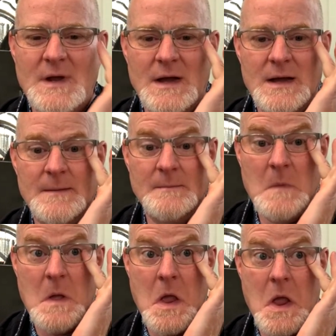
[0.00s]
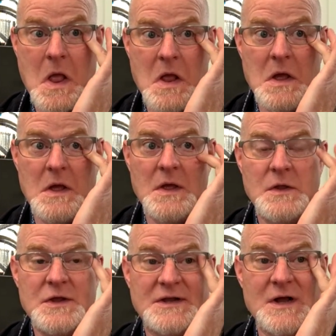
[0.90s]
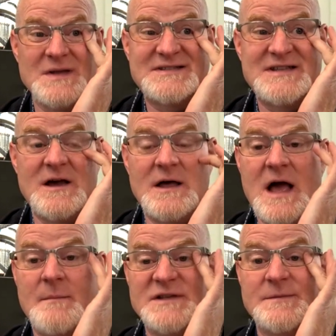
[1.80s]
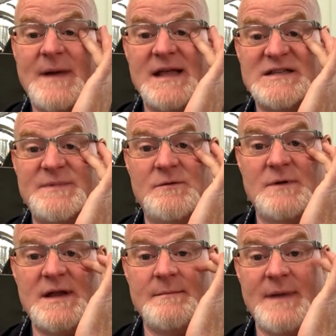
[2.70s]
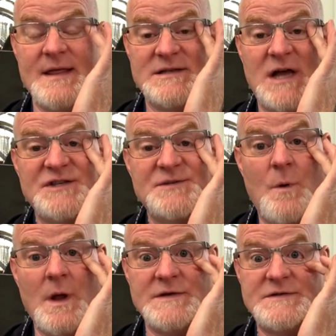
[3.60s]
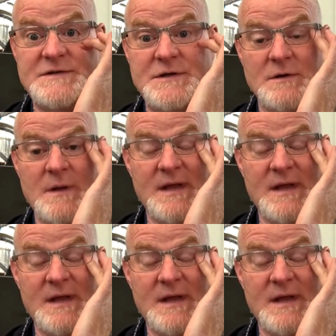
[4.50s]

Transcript: Um, you can always tell how much a bike has been ridden by the touch points too.